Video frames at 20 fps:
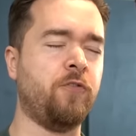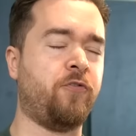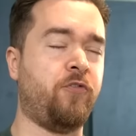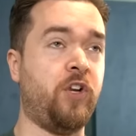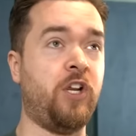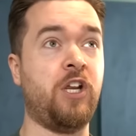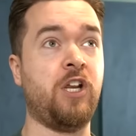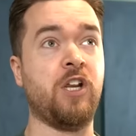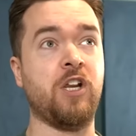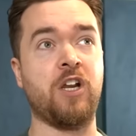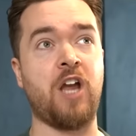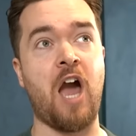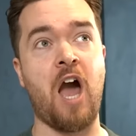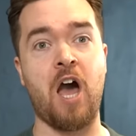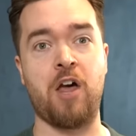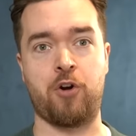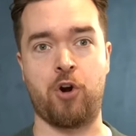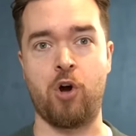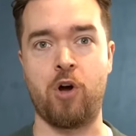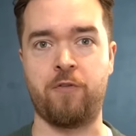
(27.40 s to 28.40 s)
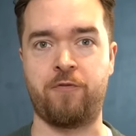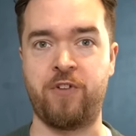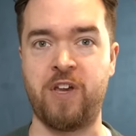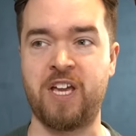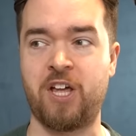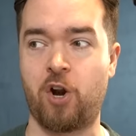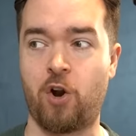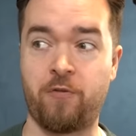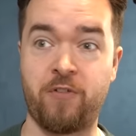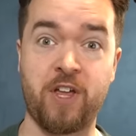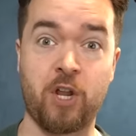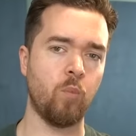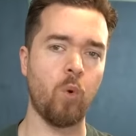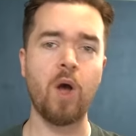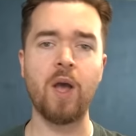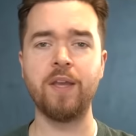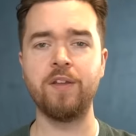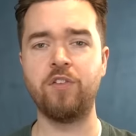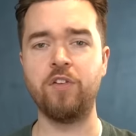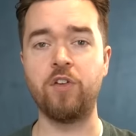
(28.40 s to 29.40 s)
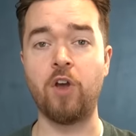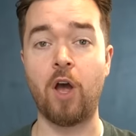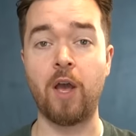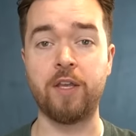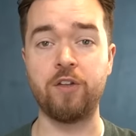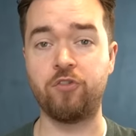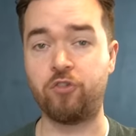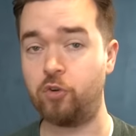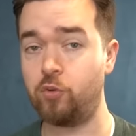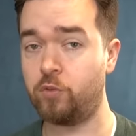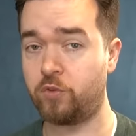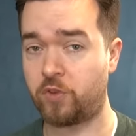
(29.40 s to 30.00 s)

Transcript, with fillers: Figaro, Figaro, Figaro. Why did I do